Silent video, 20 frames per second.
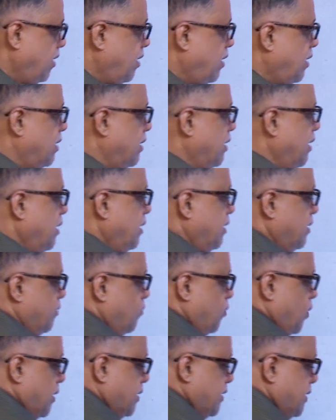or
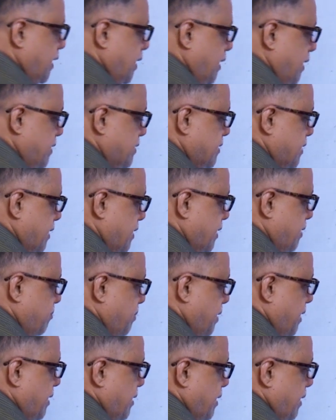work done is nothing
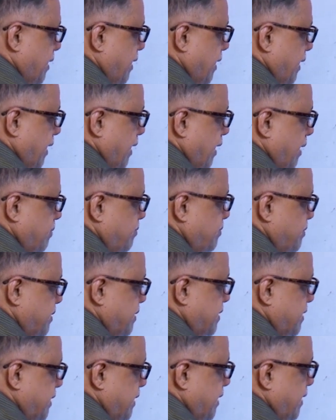but
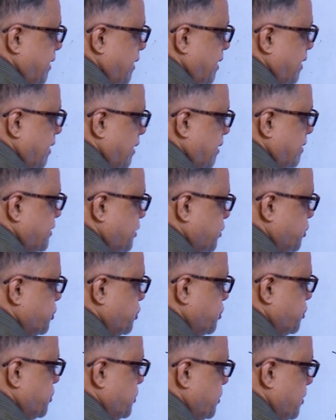
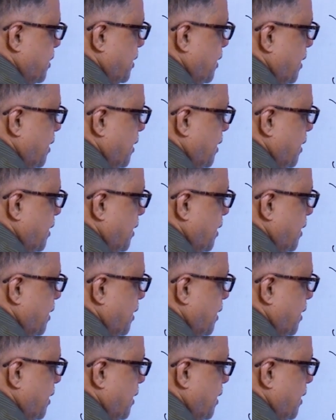mgh.